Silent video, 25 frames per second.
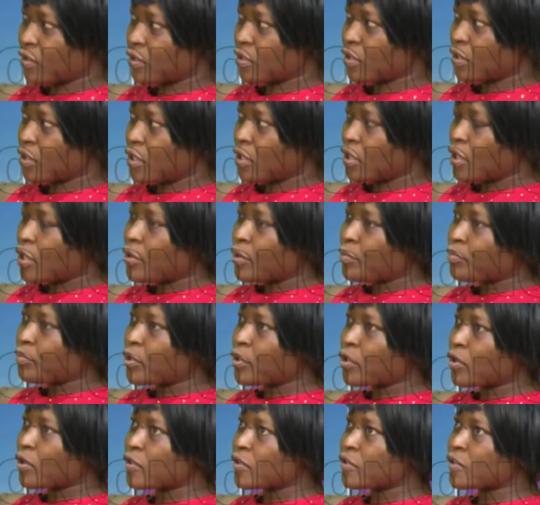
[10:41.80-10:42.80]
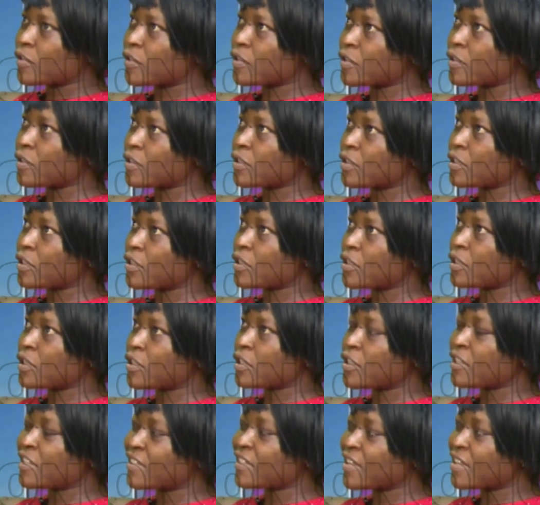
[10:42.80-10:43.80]
okay. because
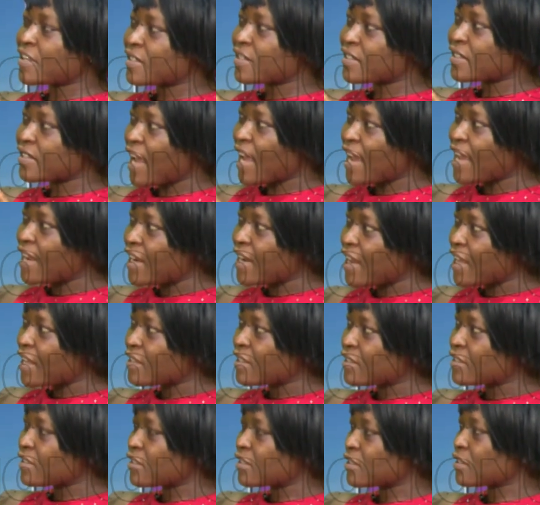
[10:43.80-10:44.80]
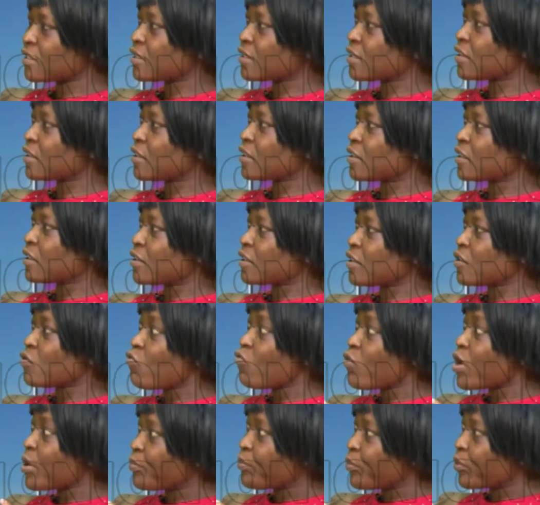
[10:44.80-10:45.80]
is a silent
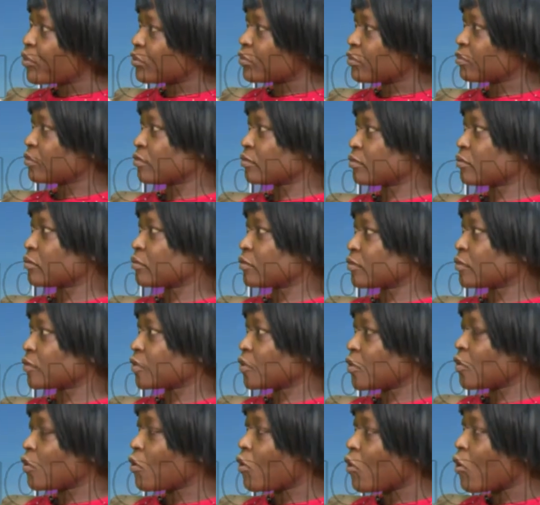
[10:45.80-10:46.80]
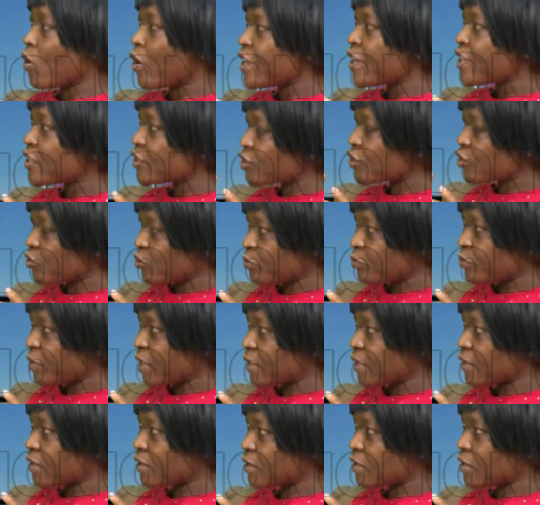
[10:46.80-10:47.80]
weapon or mm.
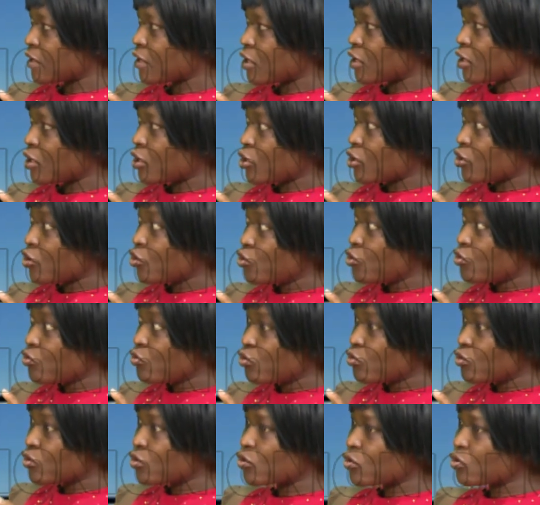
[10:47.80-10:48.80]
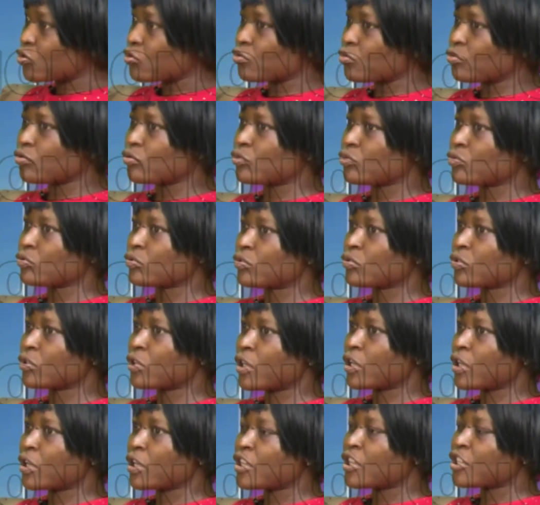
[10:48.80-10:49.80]
instrument used to
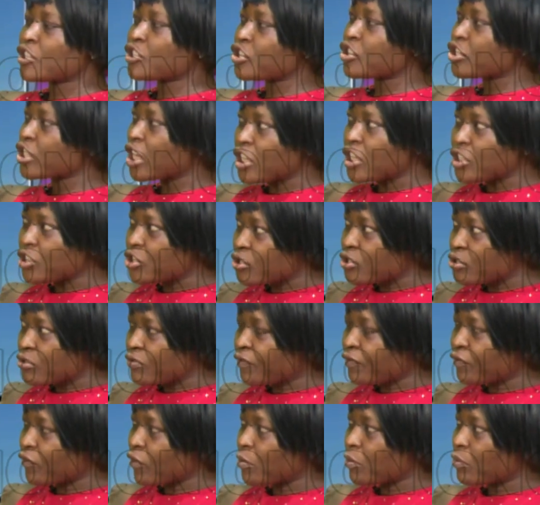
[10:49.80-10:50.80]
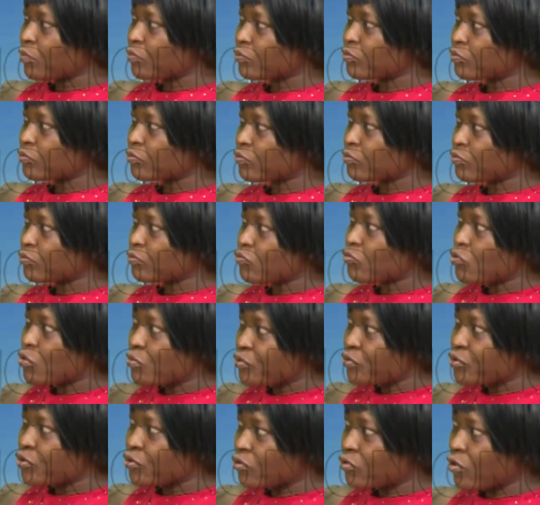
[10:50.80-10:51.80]
change you from
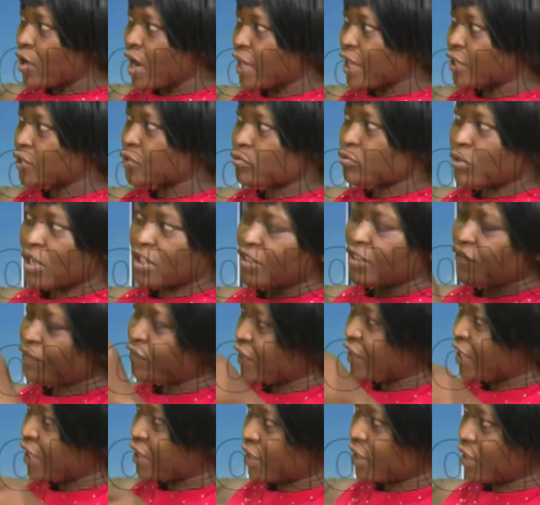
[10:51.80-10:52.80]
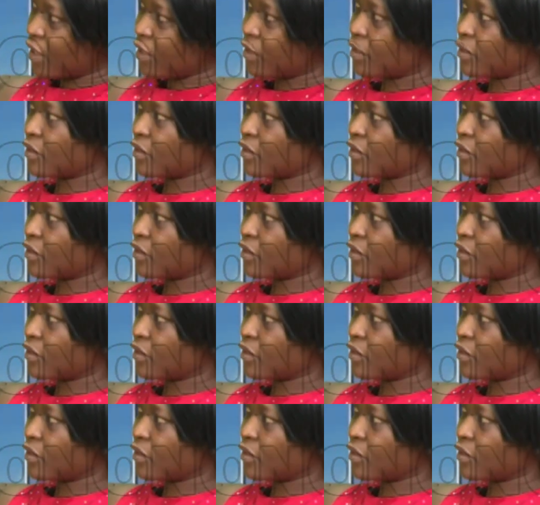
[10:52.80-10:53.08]
whom you are to a different thing.